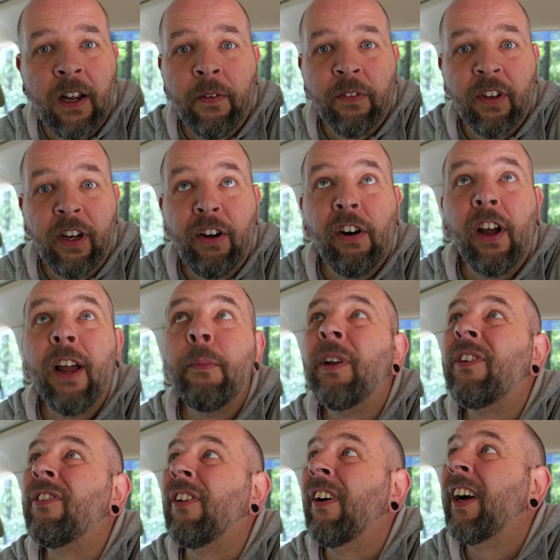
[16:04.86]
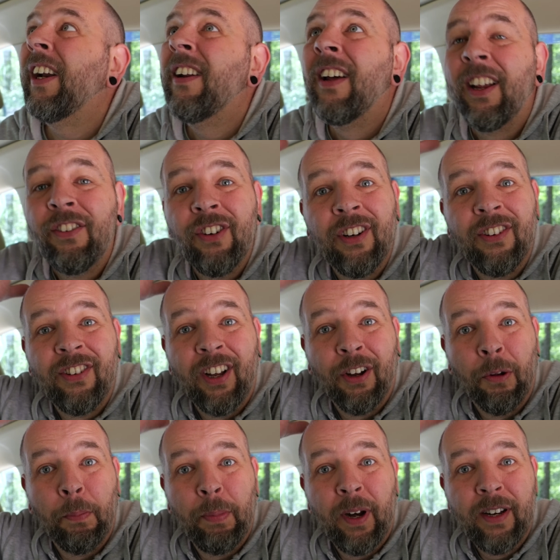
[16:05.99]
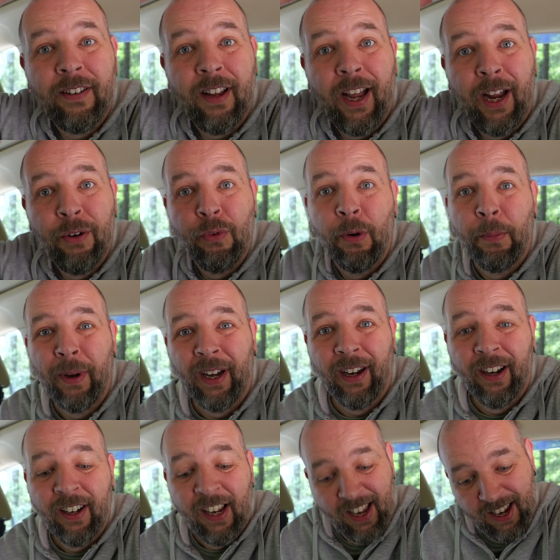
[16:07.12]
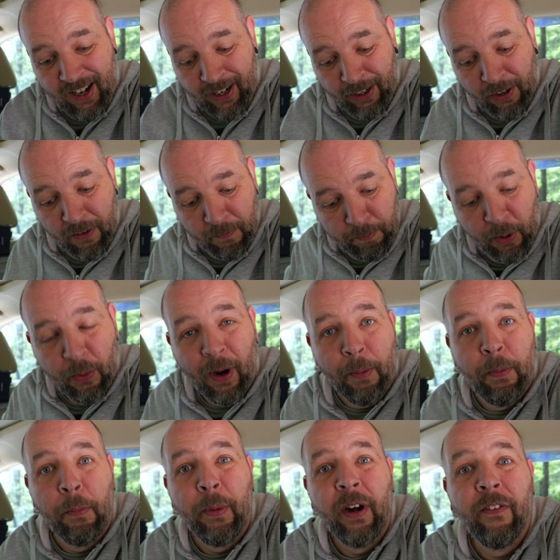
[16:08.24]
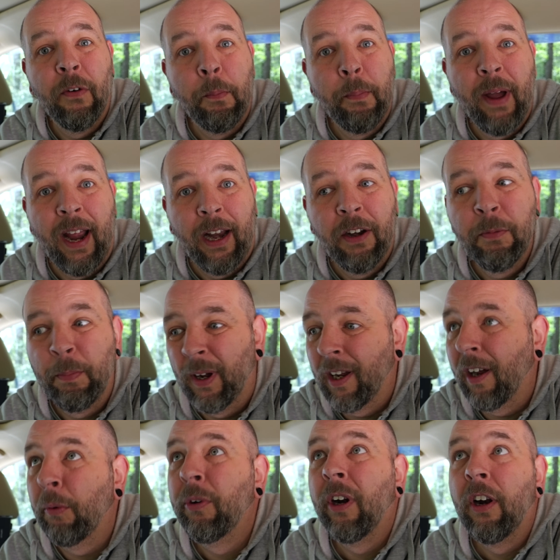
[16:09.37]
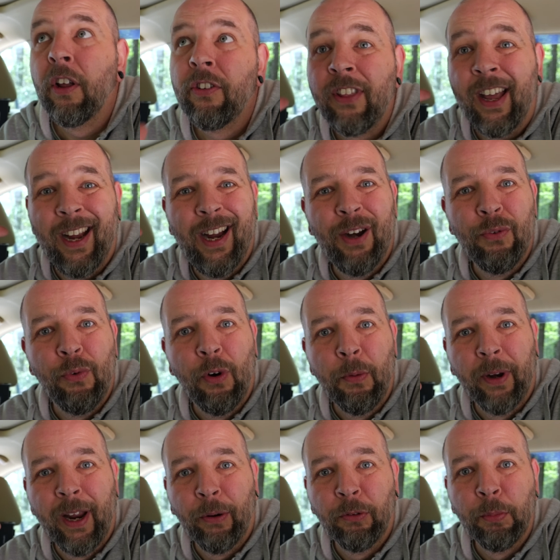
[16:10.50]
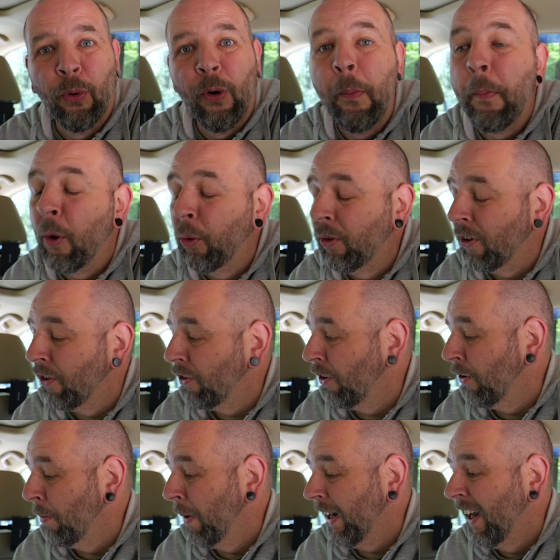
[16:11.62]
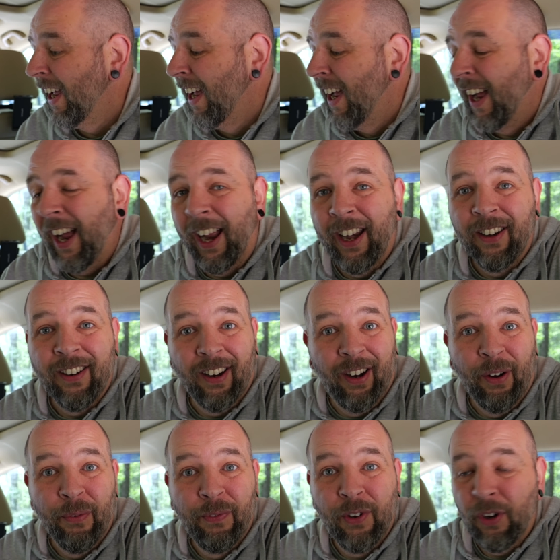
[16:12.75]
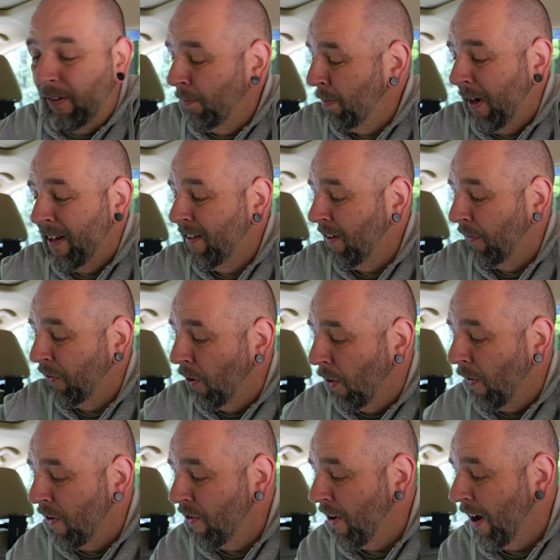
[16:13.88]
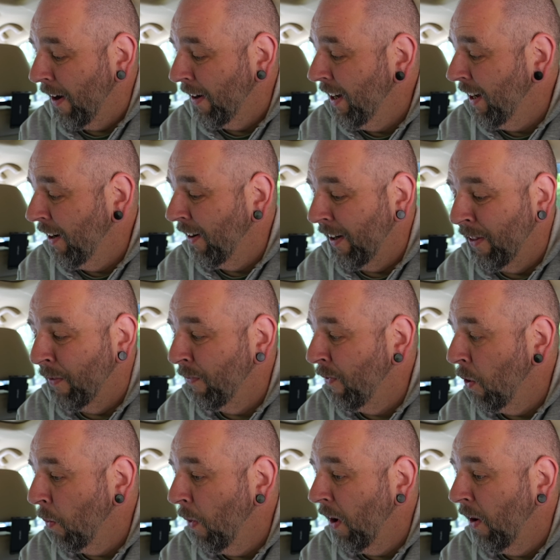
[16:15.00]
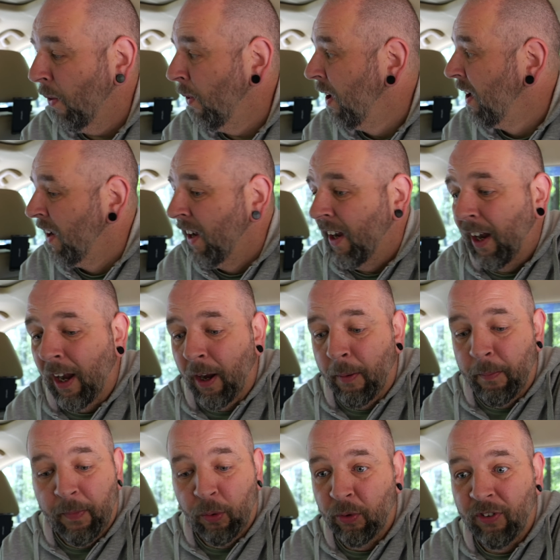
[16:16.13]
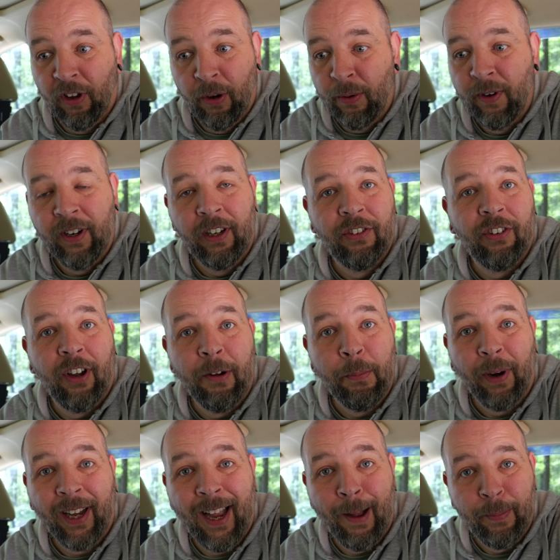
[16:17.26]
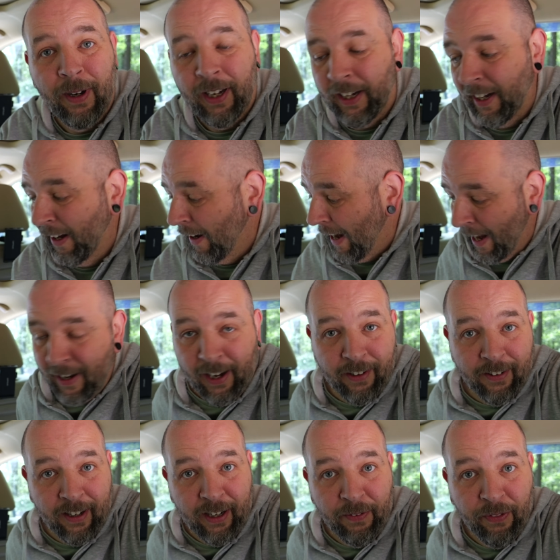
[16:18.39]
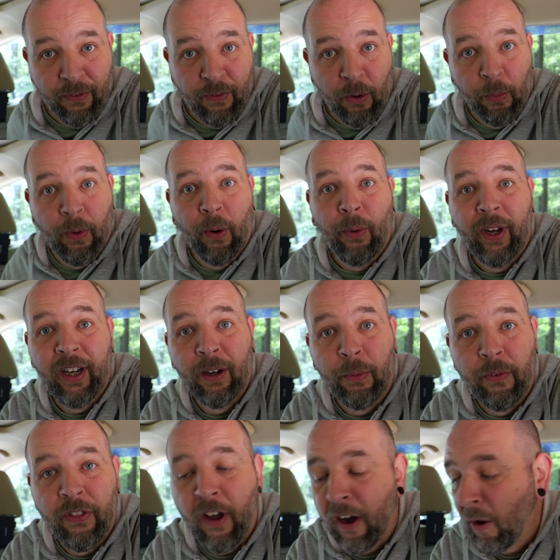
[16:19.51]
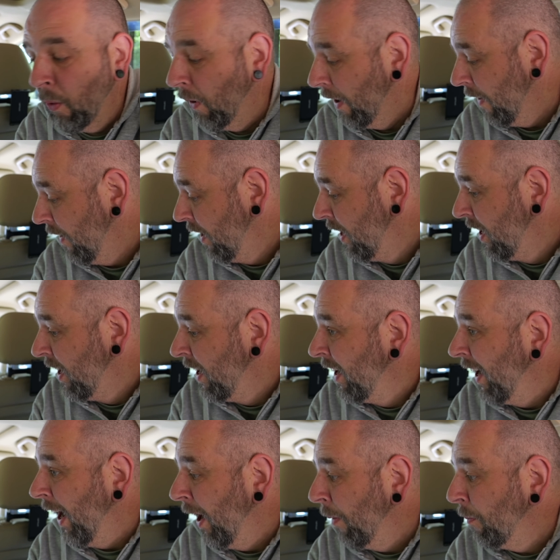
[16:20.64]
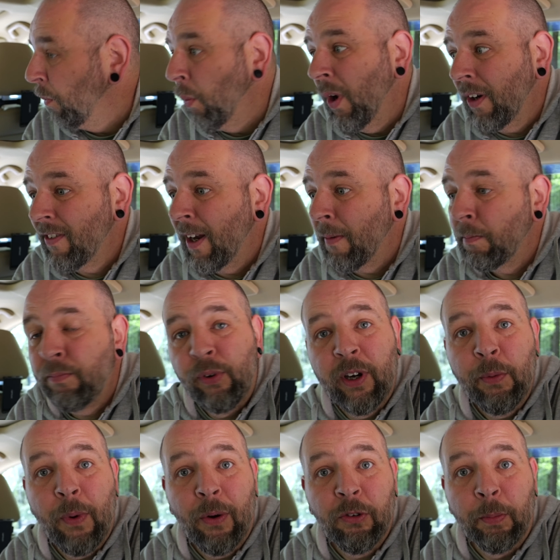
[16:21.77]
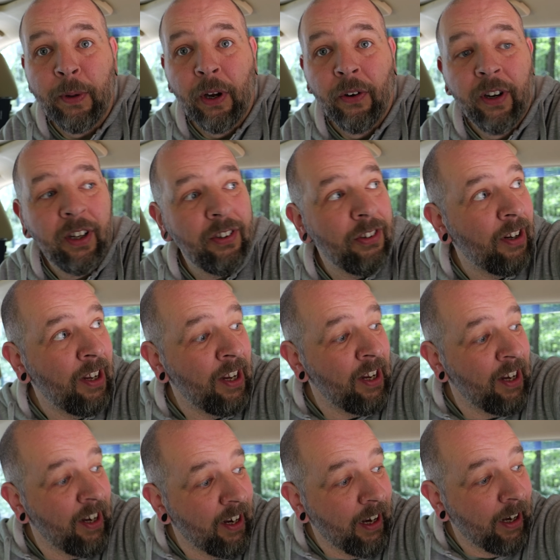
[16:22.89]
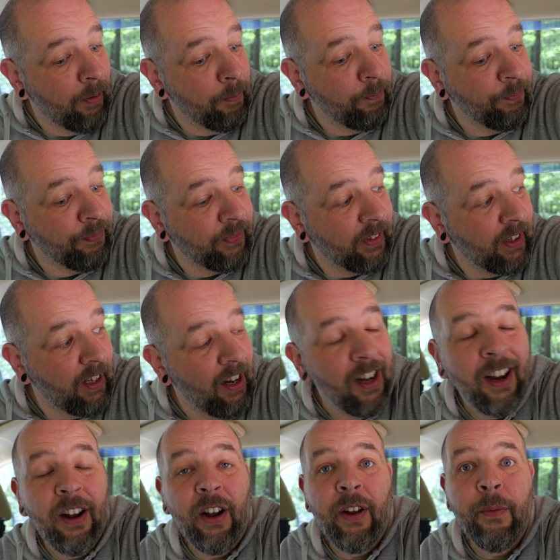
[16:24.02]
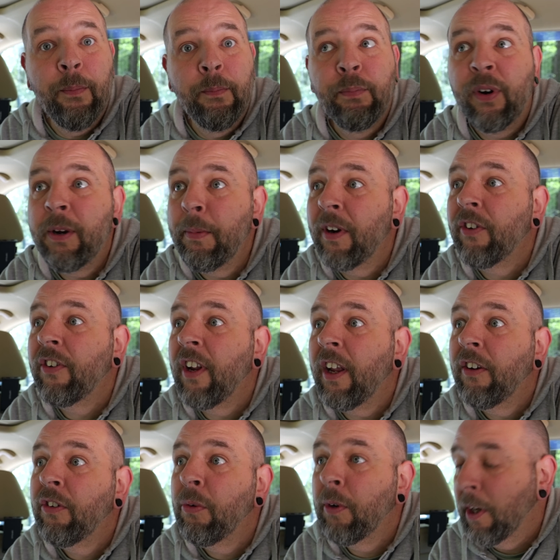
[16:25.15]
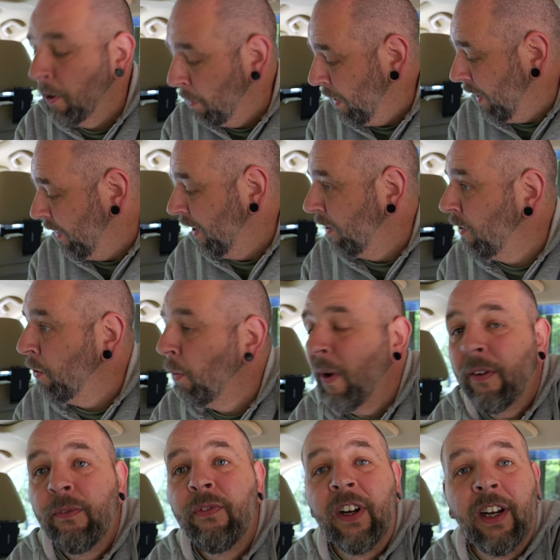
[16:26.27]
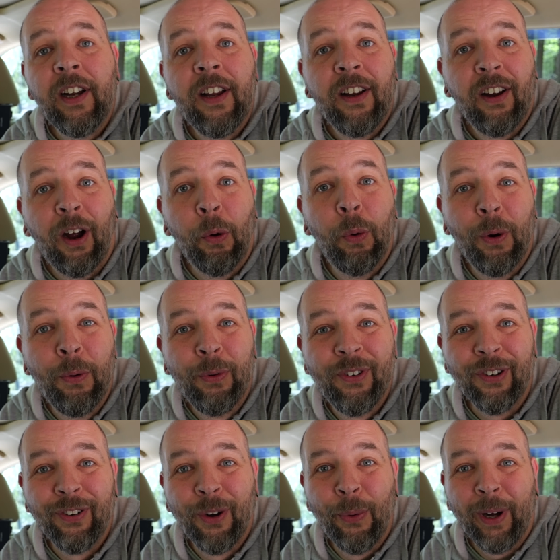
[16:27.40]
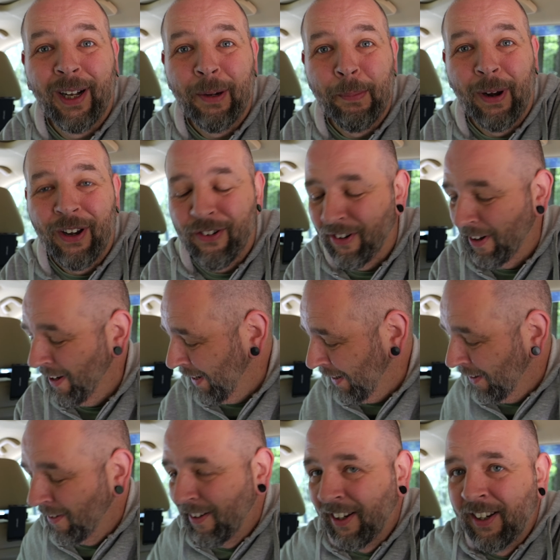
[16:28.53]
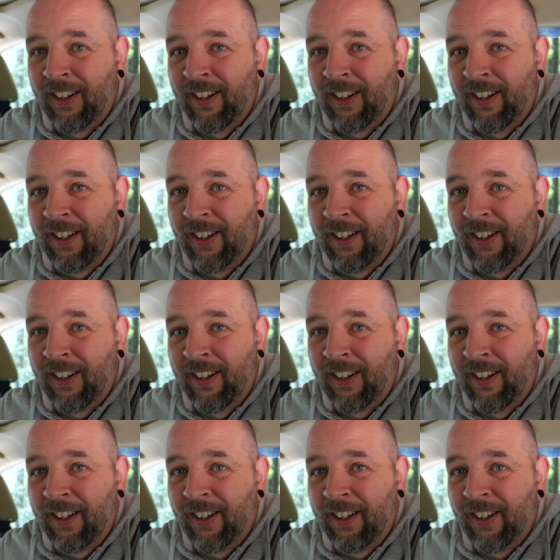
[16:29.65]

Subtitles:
So here I am inside. As you can see, I've got plenty of headroom here. I could have built up a bit of a bed, but I would have lost that headroom, and that was more important to me. And I've got plenty of storage down here in the footwell, also inside my cabinet here and underneath the footwell here with the hole in. Worked out pretty well, to be honest. I'm pretty much done talking about this. The one thing I will just quickly mention is,